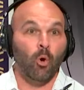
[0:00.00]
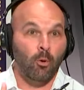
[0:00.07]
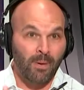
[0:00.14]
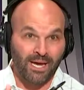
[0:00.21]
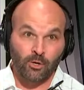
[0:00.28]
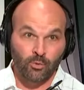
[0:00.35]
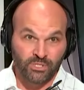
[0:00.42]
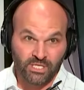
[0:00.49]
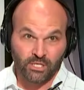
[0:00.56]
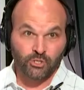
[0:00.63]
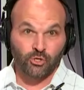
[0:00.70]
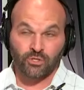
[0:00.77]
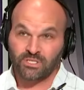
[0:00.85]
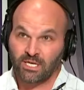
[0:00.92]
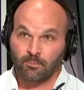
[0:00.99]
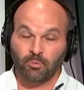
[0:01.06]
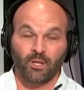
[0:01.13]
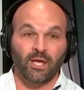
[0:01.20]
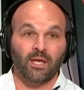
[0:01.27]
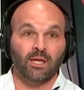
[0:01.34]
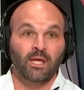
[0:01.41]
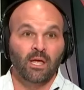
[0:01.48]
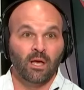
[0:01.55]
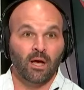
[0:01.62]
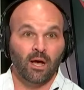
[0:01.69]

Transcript: Womack, who was injured and didn't play.